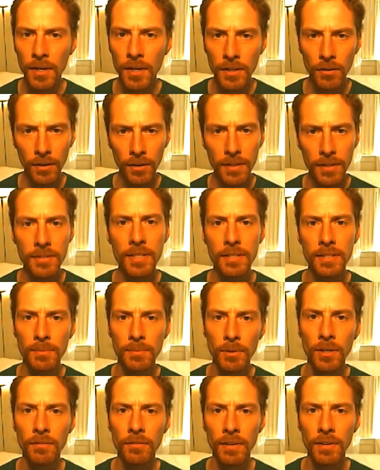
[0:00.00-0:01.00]
you're going to see
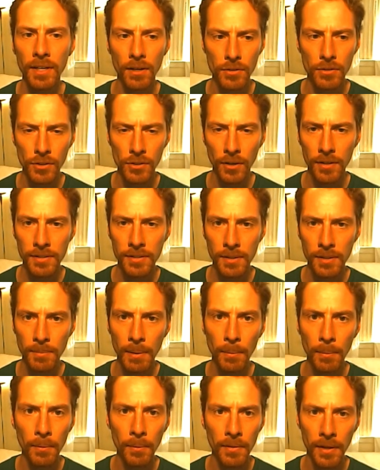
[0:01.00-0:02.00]
some good videos. You're going to see
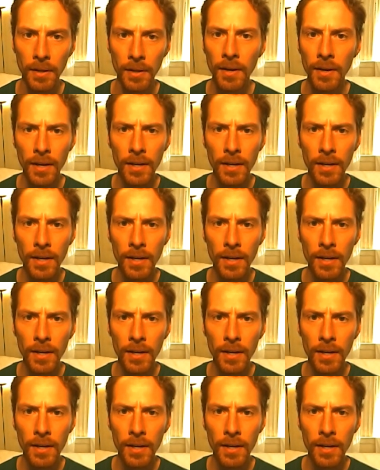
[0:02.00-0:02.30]
people that